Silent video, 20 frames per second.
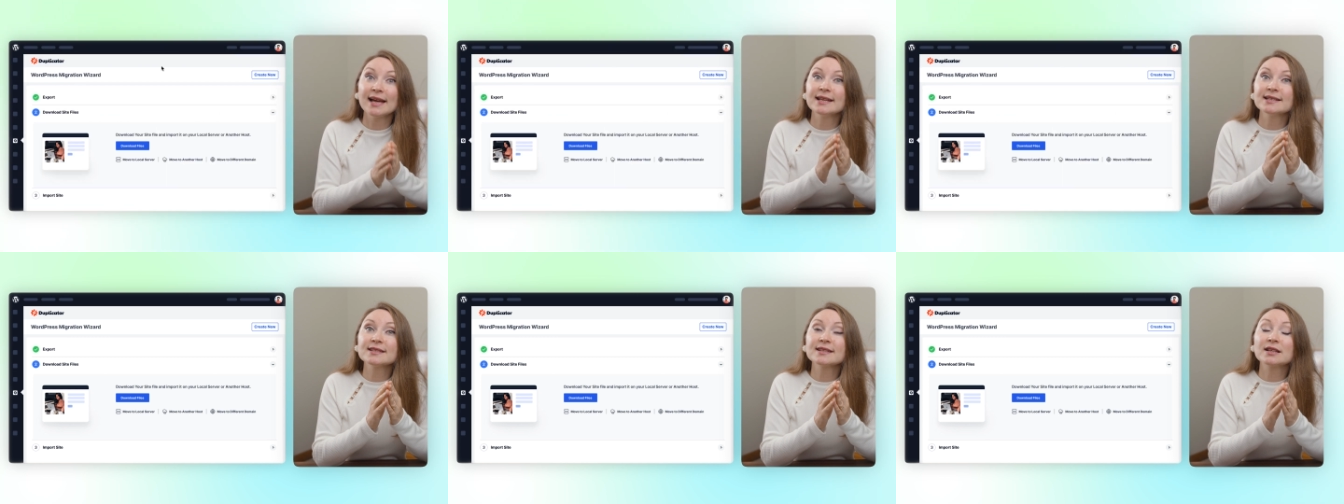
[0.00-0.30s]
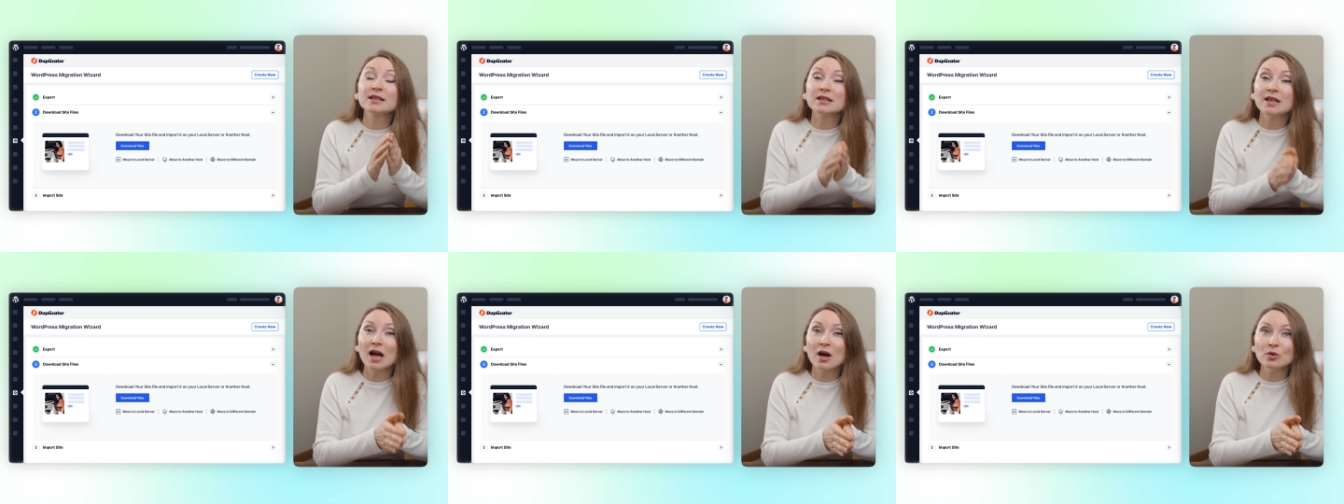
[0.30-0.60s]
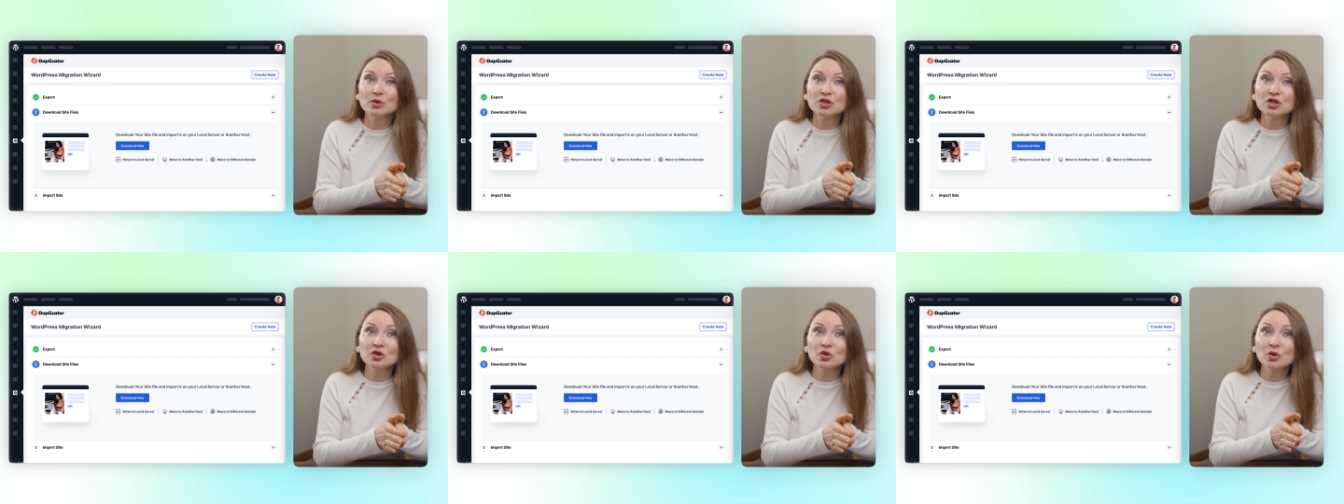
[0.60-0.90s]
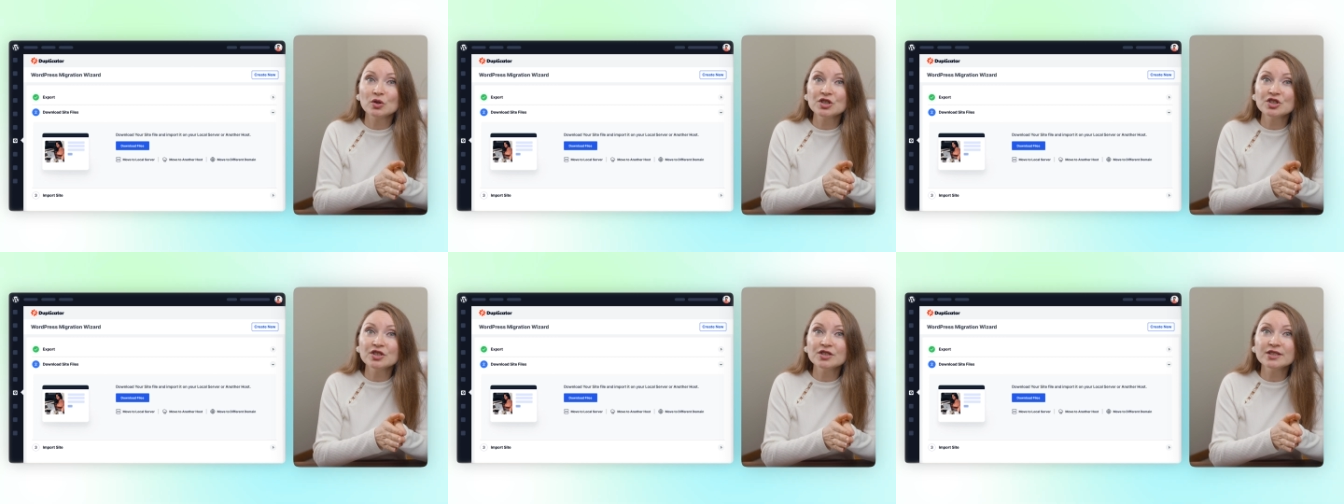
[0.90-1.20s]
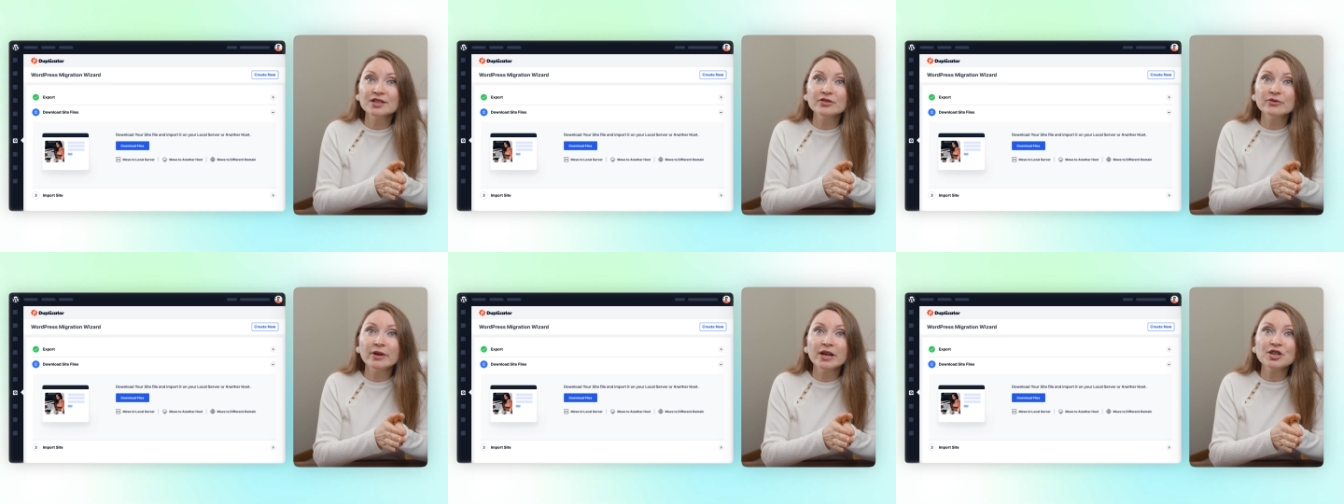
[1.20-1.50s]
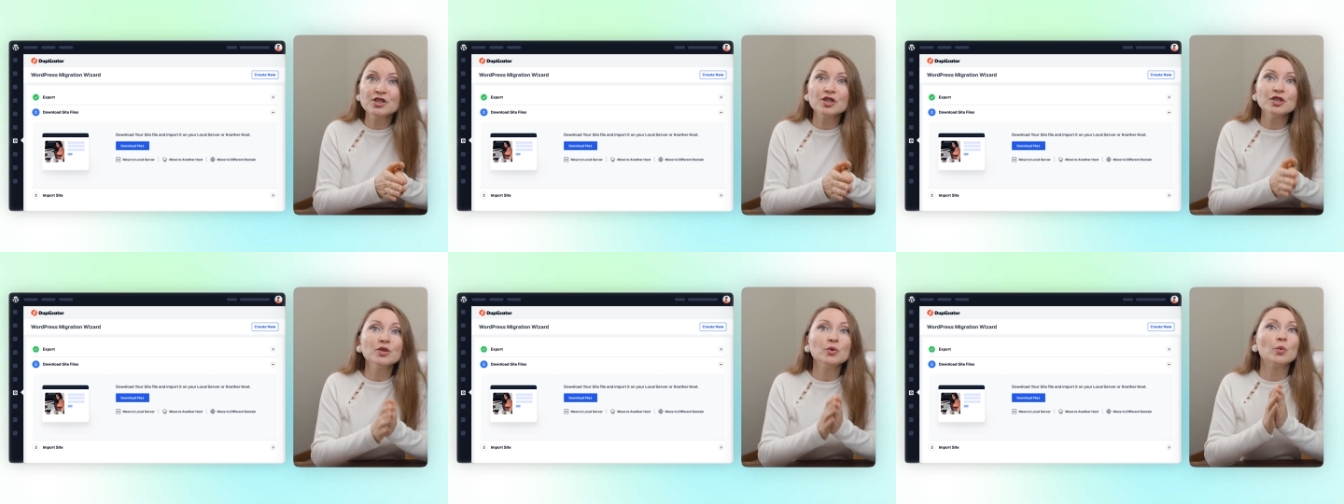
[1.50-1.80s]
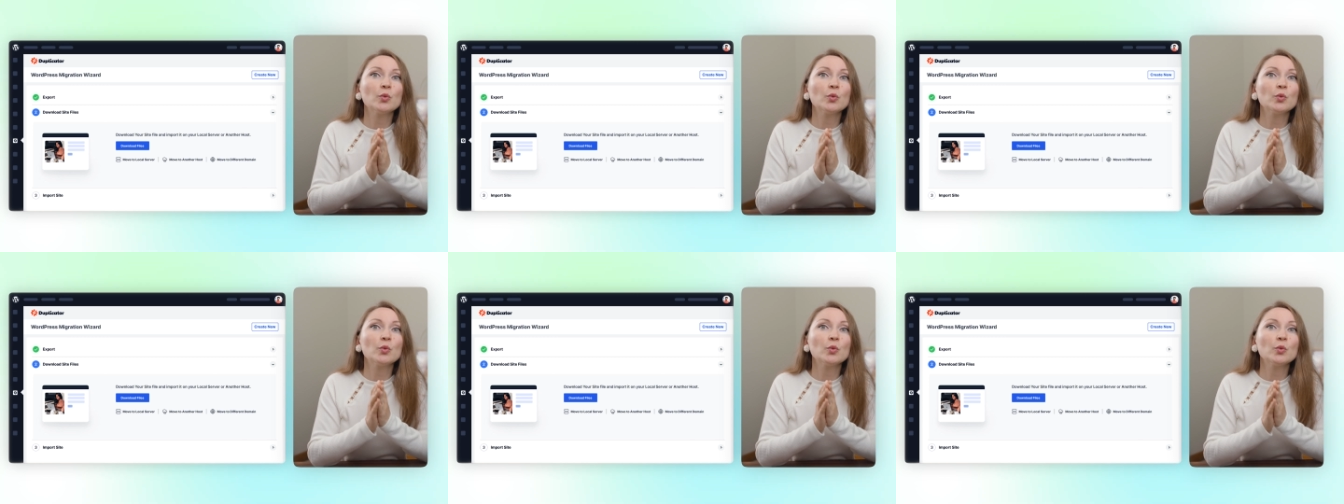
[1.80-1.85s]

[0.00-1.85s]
and cloud storage integration